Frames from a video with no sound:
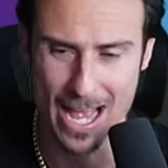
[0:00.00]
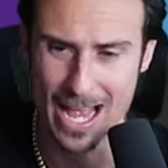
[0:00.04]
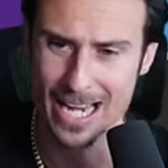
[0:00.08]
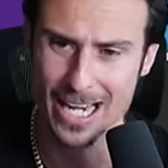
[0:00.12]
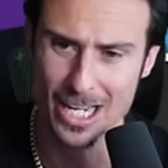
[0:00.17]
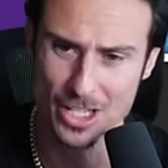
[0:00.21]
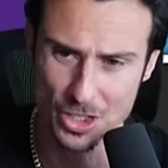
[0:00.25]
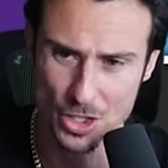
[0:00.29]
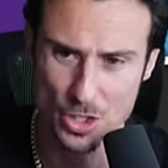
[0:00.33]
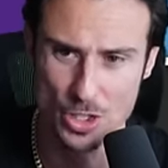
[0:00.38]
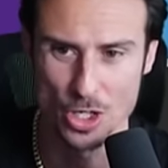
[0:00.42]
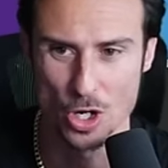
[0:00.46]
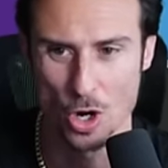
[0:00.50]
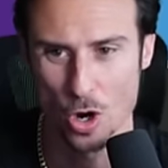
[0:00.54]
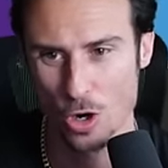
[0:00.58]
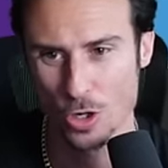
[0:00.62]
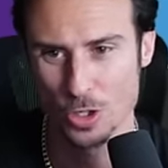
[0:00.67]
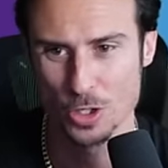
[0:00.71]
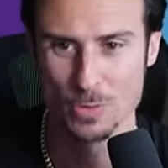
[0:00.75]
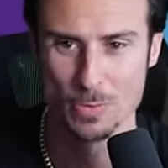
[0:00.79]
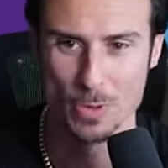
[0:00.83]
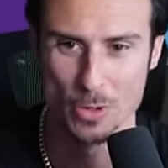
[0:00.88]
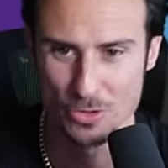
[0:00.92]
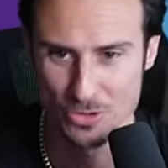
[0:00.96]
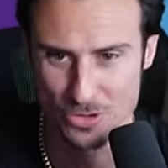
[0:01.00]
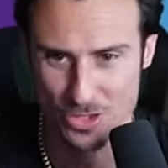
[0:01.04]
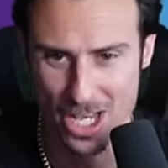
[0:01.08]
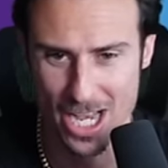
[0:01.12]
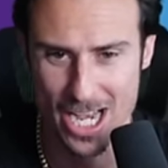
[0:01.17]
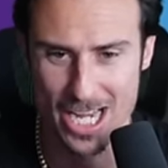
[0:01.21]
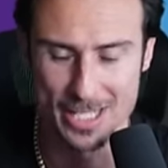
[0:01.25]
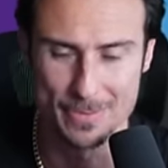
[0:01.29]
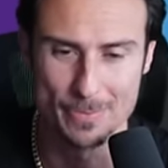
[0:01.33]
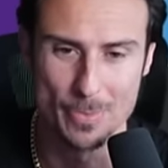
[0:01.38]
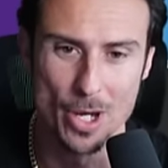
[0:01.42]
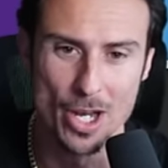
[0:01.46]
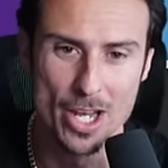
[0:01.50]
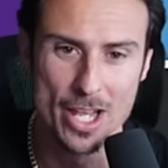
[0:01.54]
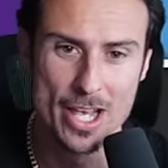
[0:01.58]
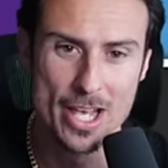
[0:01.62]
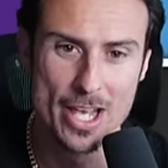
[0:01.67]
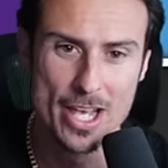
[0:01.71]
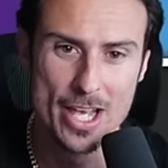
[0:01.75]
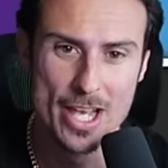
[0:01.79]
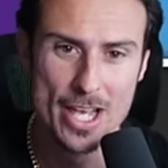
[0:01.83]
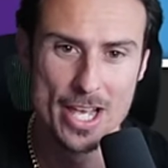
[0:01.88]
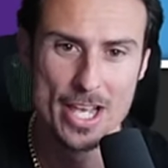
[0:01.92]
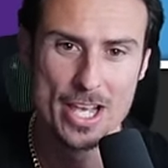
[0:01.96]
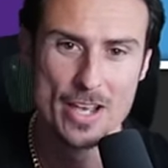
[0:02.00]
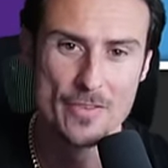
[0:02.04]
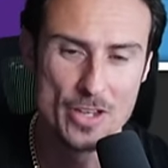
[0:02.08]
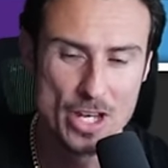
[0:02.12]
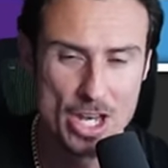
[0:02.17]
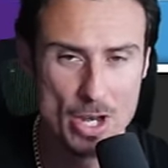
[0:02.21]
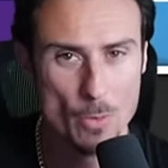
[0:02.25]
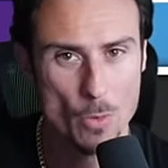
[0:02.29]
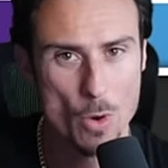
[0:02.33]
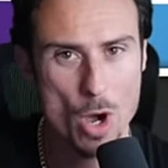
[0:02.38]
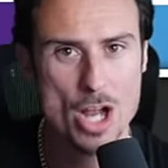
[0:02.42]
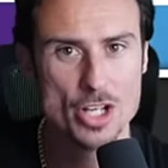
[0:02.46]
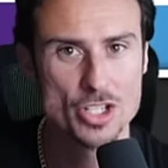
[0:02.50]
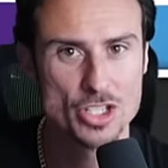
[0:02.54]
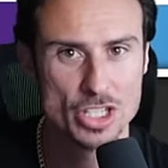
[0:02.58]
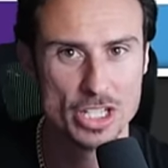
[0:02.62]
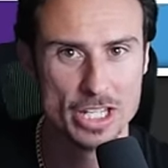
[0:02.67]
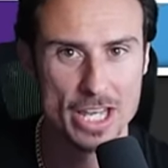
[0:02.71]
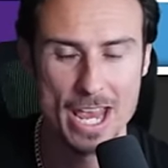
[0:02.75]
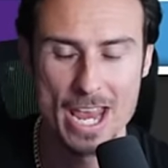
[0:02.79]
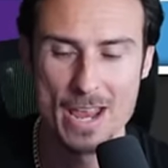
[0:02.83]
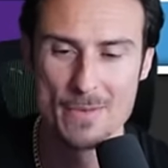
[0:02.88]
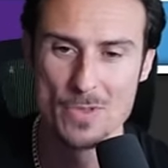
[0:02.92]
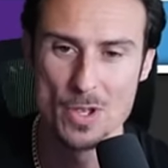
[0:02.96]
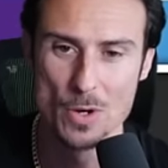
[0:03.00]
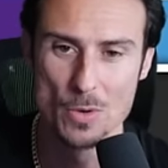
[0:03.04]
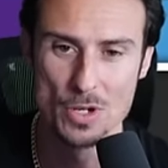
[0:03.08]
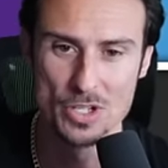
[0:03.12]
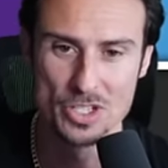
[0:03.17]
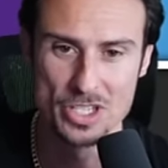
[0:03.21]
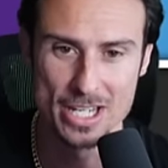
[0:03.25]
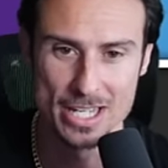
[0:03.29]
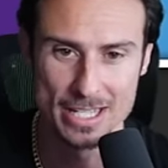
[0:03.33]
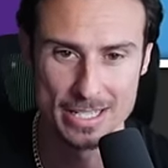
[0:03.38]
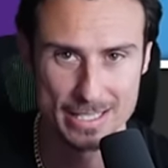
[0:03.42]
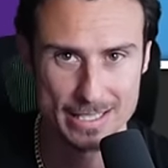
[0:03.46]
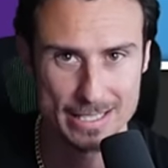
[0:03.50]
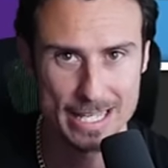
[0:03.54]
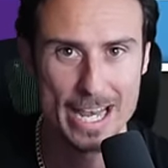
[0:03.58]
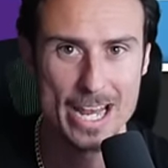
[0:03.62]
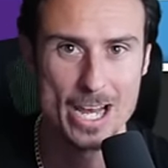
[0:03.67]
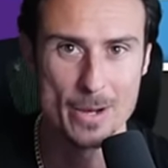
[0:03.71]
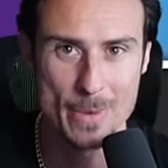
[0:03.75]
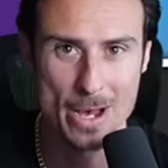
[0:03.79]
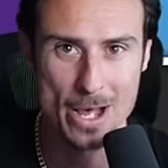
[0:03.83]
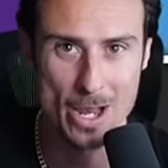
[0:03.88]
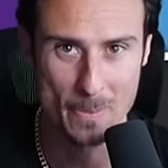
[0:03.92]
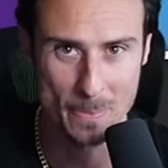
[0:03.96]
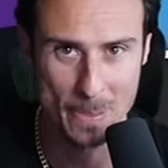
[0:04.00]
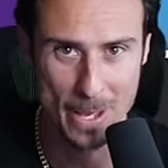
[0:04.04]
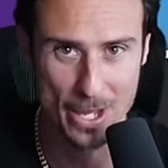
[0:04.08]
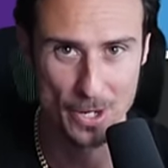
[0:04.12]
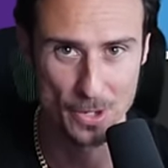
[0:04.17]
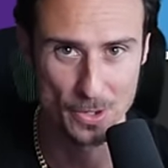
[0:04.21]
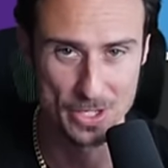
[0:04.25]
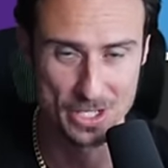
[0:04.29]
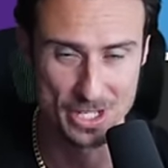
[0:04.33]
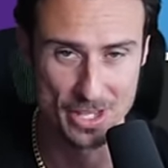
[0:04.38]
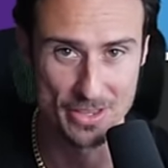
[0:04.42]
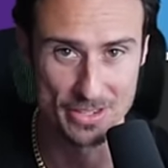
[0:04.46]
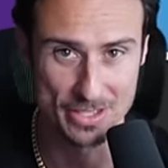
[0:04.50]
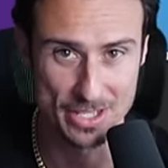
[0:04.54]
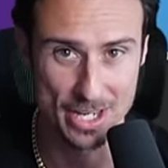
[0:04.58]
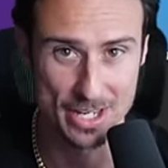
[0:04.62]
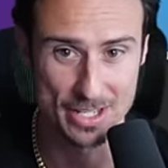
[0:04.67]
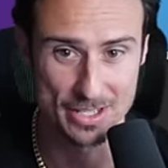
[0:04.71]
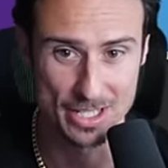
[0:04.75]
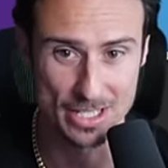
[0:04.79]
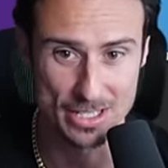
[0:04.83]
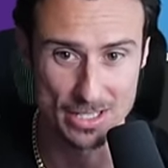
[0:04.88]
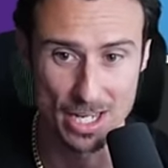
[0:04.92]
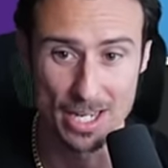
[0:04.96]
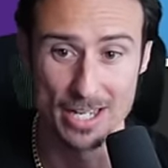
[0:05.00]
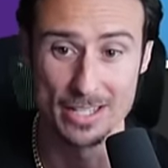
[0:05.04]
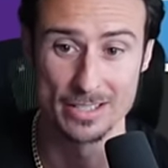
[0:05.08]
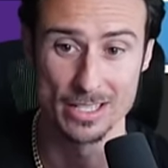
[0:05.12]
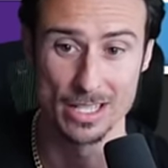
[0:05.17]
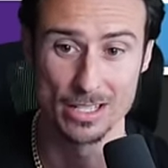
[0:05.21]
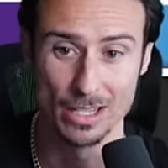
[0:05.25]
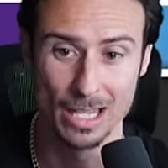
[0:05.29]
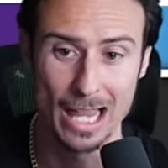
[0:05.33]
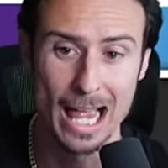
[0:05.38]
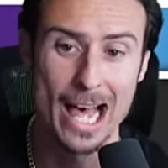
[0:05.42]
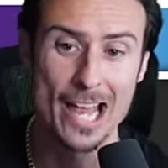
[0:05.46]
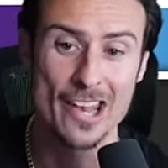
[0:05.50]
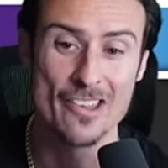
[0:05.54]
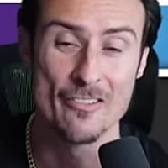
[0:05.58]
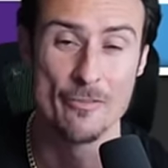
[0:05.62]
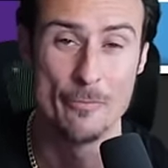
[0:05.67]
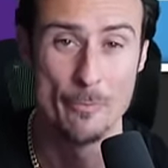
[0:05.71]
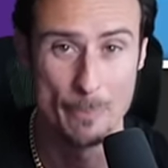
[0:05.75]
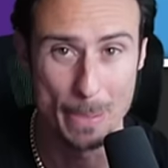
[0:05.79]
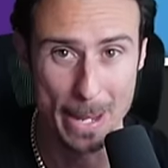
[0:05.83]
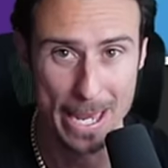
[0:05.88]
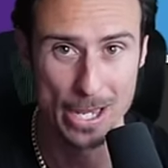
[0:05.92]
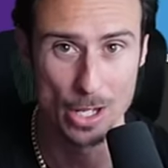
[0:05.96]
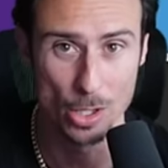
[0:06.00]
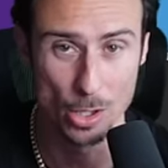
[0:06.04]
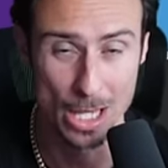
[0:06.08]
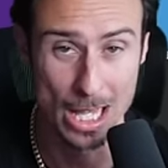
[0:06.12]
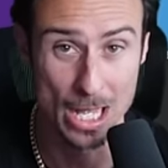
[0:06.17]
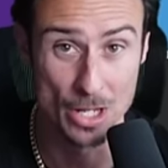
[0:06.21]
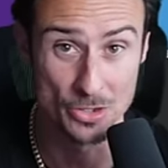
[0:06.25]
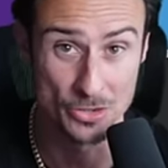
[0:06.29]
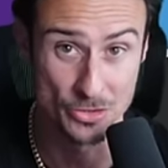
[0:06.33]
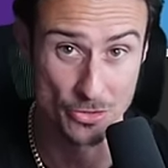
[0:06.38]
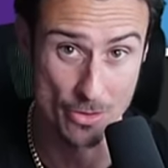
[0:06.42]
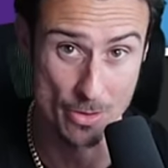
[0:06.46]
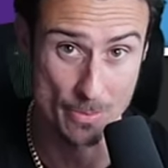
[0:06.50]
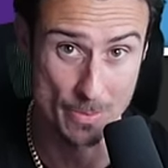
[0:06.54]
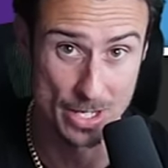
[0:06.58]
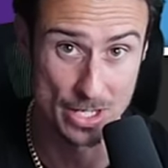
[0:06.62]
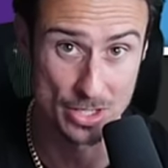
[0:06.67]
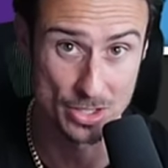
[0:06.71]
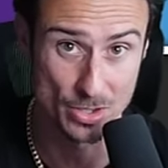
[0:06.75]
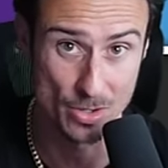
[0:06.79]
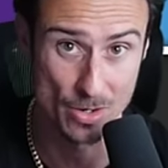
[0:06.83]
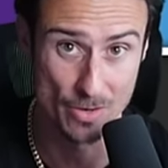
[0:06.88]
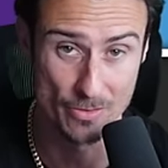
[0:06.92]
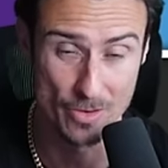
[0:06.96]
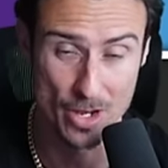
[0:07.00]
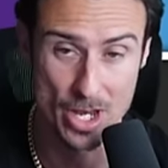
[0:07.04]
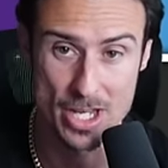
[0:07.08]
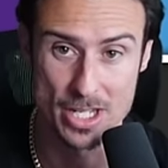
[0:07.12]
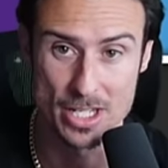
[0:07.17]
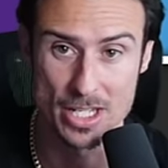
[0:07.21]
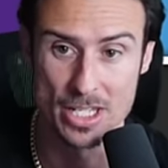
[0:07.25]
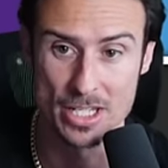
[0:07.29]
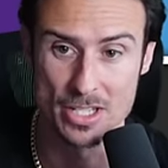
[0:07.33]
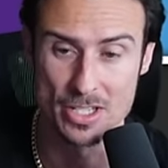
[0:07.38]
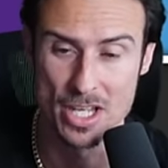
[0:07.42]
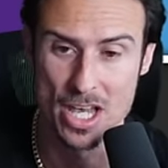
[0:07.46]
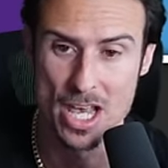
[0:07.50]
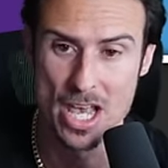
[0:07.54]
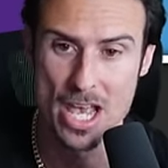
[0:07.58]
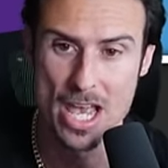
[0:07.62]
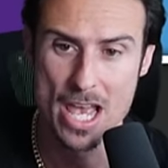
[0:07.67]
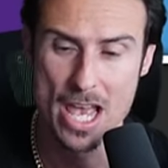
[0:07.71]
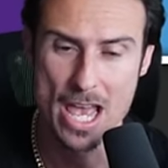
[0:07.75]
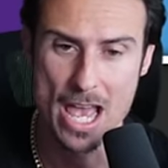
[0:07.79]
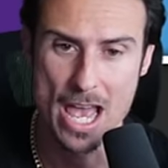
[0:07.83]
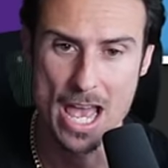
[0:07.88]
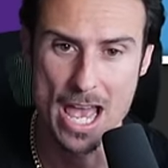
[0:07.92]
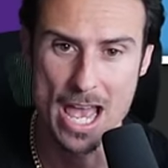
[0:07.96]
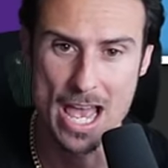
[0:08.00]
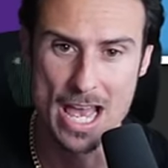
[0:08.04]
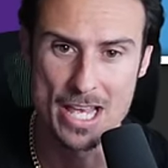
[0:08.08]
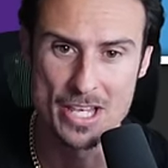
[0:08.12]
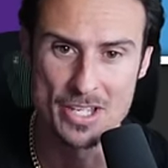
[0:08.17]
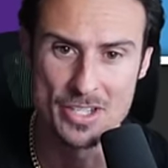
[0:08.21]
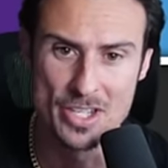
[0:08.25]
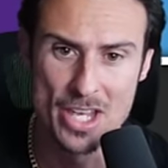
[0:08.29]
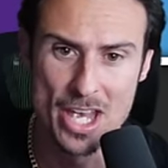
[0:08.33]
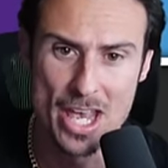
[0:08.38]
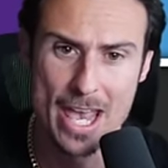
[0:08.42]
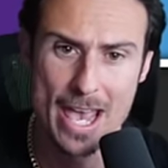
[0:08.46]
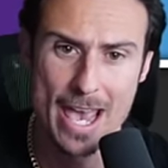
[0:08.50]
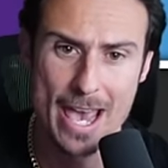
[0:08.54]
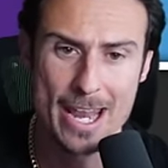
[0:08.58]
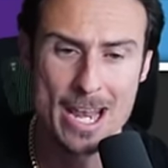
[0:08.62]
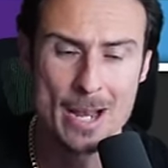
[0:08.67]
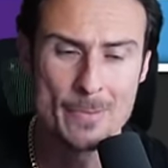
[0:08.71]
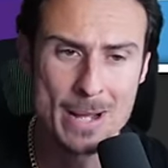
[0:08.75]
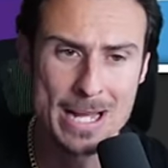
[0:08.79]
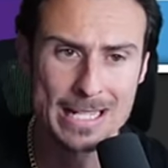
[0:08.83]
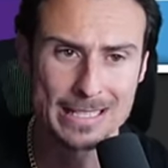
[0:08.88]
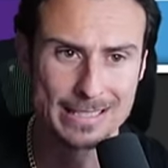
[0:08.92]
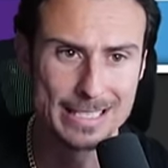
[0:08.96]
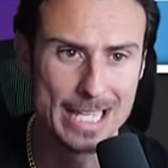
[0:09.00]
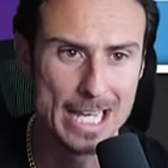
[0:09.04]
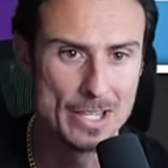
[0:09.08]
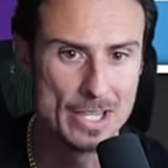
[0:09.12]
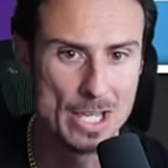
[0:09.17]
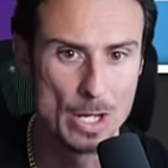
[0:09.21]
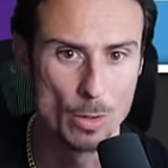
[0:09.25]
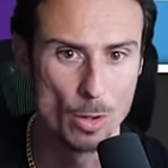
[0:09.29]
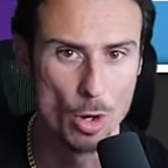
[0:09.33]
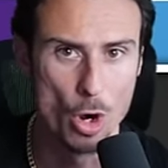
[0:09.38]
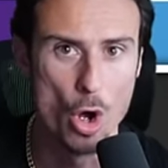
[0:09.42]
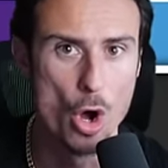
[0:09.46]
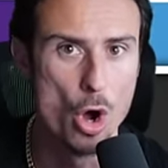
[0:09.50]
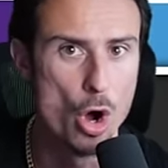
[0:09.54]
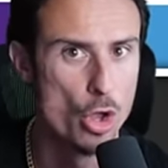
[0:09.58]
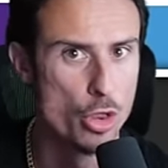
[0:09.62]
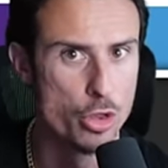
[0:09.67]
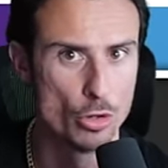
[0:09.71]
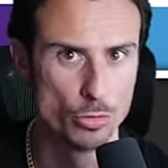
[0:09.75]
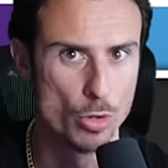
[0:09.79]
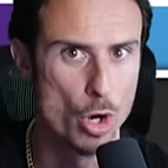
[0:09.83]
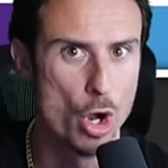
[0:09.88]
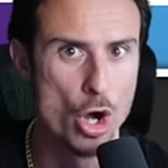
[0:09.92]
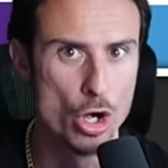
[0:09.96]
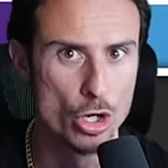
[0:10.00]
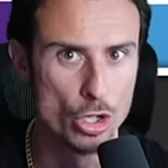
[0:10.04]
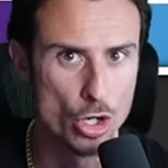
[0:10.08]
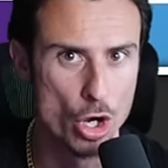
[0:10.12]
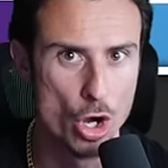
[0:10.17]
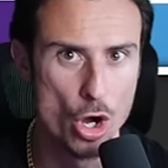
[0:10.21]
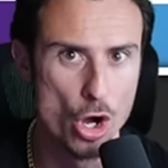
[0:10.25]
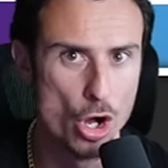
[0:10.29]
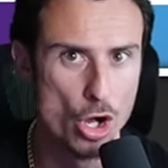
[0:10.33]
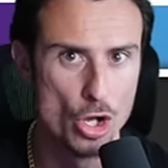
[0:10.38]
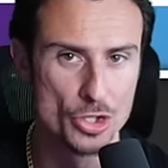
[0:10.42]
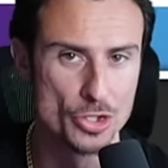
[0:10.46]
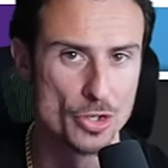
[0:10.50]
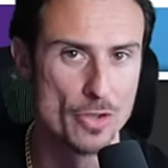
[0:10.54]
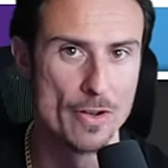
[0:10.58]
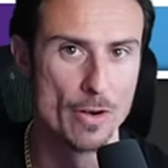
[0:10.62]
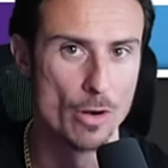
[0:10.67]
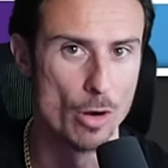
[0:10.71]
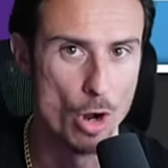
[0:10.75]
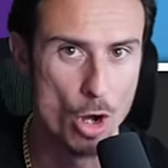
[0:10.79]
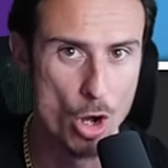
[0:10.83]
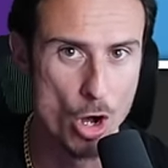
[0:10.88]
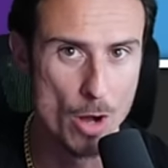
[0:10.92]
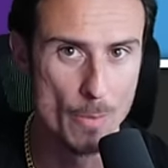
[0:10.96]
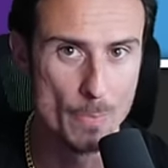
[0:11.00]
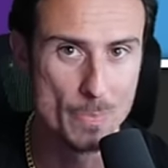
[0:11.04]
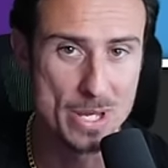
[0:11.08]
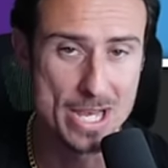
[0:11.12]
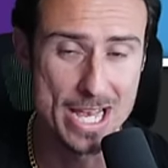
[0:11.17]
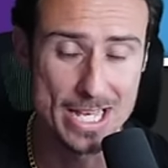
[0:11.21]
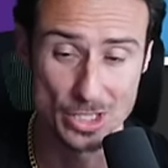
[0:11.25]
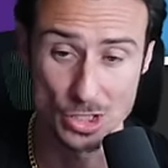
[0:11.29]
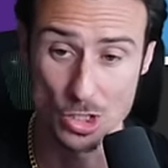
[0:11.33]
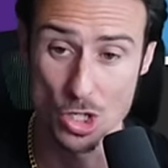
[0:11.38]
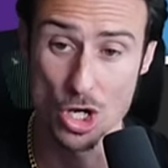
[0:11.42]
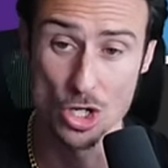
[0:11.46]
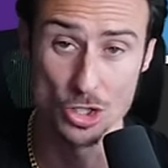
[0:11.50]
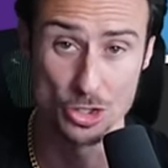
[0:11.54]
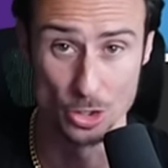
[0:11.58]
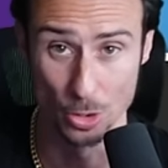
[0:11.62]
I guess you could argue both sides, but if you didn't watch the game, there was an insane amount of penalties on the Tennessee Titans, a lot of bailouts for the Minnesota Vikings as and I'm not saying they were all the wrong calls or they were all BS calls.